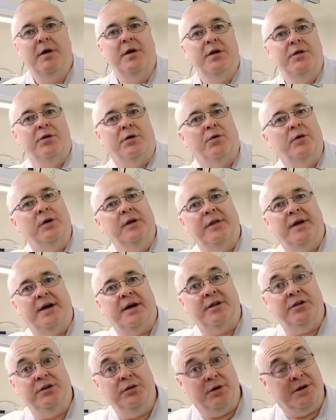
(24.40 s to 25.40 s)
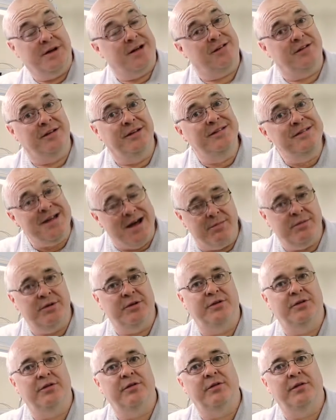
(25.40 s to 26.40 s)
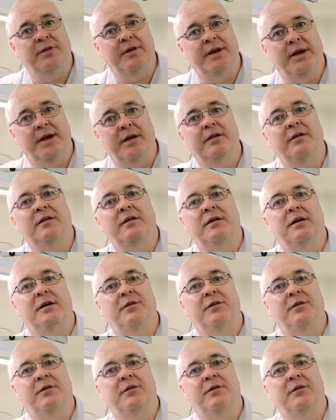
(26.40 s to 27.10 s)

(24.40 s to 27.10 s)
Not only that, you can actually damage the end.